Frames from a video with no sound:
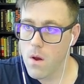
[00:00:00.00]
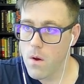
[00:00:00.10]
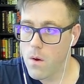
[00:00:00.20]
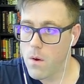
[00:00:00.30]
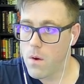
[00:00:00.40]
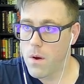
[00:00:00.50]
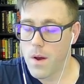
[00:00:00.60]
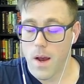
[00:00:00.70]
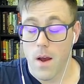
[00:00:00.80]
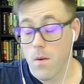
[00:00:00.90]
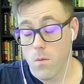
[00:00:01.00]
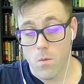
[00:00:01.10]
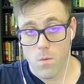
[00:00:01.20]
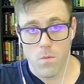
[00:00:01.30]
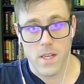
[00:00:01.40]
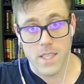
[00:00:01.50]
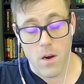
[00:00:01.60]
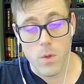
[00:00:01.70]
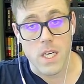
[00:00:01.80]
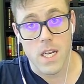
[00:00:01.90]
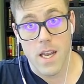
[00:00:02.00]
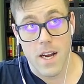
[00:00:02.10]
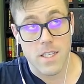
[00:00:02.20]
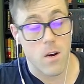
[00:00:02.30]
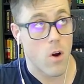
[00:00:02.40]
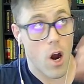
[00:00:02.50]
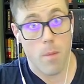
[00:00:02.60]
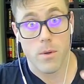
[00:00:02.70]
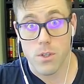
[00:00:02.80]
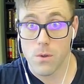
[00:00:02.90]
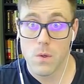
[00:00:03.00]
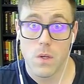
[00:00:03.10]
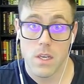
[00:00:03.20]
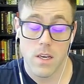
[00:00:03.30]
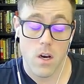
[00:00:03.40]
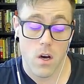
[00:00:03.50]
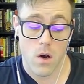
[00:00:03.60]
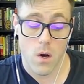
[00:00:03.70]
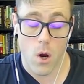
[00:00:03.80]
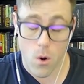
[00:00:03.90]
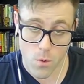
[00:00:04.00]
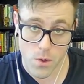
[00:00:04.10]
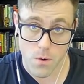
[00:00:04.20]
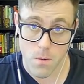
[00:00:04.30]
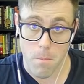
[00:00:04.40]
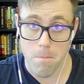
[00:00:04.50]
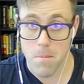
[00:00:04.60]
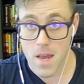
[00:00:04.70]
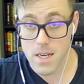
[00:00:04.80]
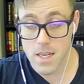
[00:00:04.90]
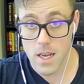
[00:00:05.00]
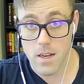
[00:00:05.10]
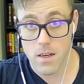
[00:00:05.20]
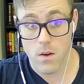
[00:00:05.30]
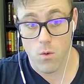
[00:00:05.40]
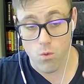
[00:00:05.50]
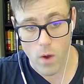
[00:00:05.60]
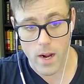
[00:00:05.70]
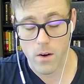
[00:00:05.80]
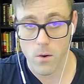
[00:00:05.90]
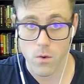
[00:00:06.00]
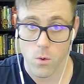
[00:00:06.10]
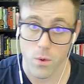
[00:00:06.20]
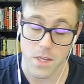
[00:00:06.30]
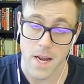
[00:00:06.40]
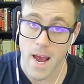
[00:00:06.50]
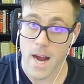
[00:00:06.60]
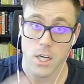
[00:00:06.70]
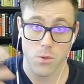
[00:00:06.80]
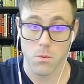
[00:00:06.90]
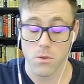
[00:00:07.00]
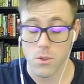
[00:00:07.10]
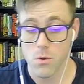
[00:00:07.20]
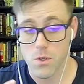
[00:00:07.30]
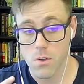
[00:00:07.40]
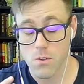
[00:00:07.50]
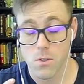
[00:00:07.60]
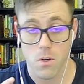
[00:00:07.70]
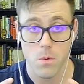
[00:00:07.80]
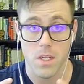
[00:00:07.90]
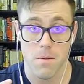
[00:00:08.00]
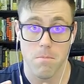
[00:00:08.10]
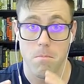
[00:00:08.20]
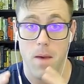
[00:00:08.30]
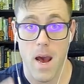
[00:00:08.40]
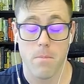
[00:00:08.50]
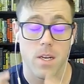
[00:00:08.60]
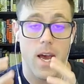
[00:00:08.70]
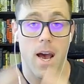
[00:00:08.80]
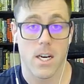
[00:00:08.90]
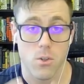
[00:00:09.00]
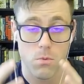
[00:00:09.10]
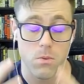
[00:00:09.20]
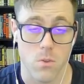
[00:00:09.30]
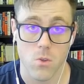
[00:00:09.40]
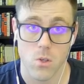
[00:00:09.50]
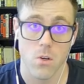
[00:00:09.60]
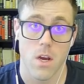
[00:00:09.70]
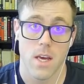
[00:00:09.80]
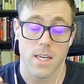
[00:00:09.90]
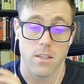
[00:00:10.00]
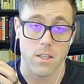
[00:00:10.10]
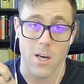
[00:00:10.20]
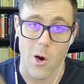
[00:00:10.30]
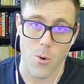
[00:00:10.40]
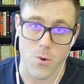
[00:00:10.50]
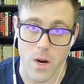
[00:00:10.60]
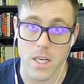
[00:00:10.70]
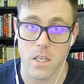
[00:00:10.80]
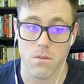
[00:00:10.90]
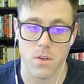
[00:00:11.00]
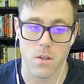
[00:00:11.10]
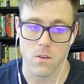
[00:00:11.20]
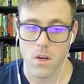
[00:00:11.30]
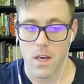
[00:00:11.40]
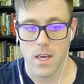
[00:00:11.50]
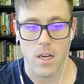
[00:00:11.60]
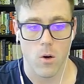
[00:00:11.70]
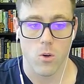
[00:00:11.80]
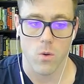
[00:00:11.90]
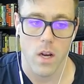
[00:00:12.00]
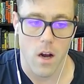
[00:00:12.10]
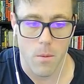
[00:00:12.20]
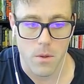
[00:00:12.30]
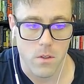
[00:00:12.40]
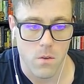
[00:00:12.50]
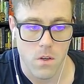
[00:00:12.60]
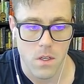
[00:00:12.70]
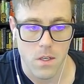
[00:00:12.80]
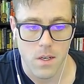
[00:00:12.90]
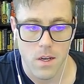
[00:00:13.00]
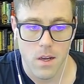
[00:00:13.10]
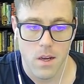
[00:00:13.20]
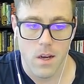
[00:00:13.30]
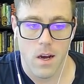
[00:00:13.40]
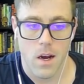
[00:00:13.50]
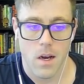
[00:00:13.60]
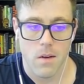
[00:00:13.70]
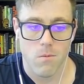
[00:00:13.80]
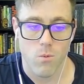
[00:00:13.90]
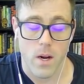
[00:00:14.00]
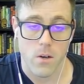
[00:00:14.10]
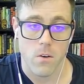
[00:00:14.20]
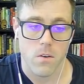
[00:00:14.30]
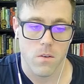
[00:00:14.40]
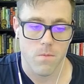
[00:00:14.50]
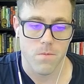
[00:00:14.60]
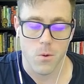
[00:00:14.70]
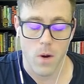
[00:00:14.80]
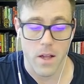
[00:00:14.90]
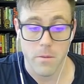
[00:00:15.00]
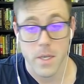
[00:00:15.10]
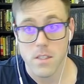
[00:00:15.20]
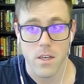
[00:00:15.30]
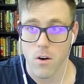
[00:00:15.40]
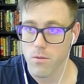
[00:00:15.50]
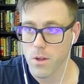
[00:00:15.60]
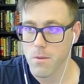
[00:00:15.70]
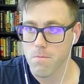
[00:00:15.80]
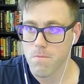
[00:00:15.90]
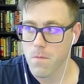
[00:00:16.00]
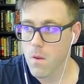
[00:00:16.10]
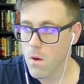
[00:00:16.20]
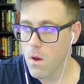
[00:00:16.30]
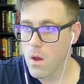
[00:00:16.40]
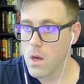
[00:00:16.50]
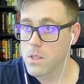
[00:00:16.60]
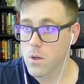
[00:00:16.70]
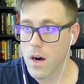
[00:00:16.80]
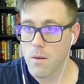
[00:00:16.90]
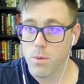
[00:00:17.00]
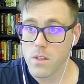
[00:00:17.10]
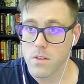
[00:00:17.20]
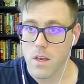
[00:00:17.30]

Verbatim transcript: Uh, that's how we connect our opportunity owner metadata record with an actual user so that we can map an actual user into the owner ID field in our create opportunity uh, record or element in our flow. So I'll press save.